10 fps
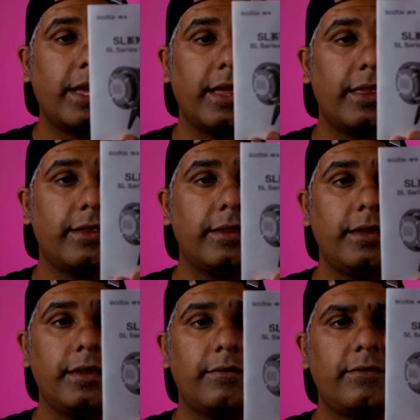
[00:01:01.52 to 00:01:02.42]
get
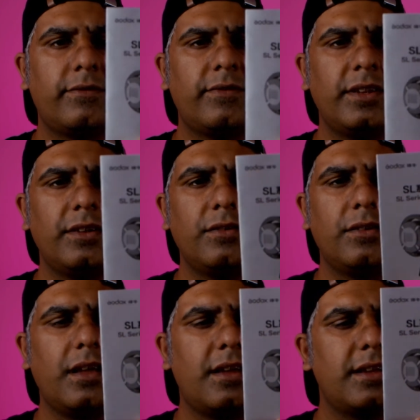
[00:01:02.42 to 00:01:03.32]
the video
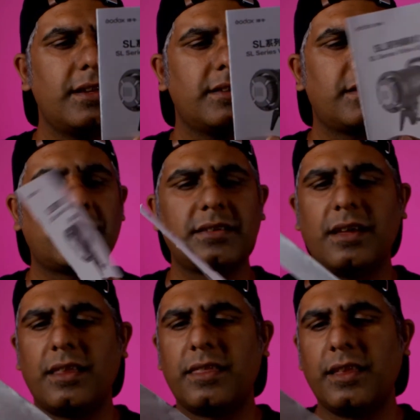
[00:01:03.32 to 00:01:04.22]
light.
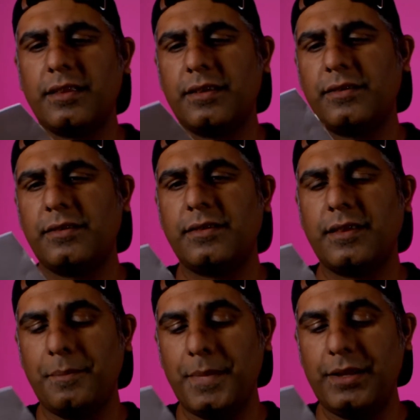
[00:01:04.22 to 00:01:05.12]
I think this is the
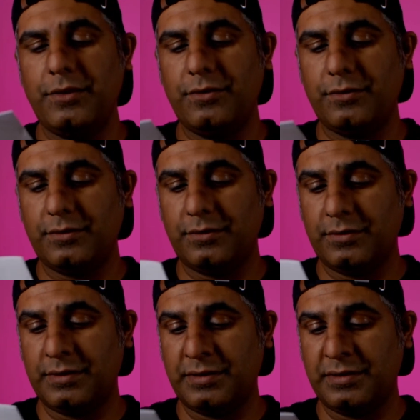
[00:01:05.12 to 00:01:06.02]
manual.
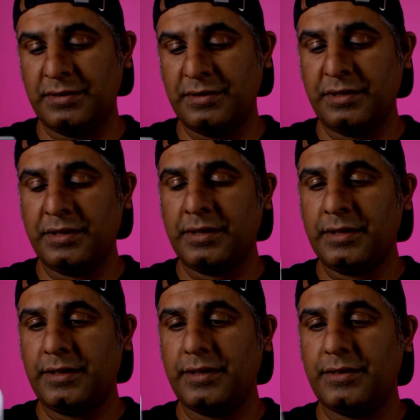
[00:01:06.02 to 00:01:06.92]

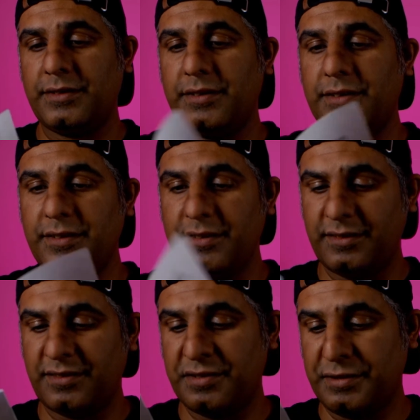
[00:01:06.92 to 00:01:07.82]
Yes, it
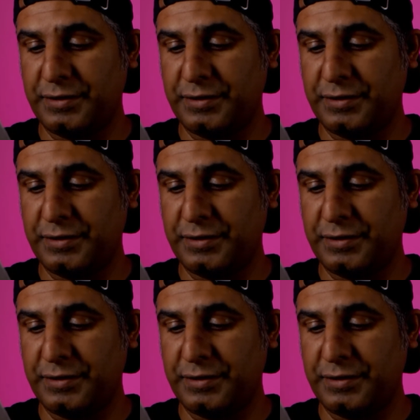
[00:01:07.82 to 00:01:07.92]
is.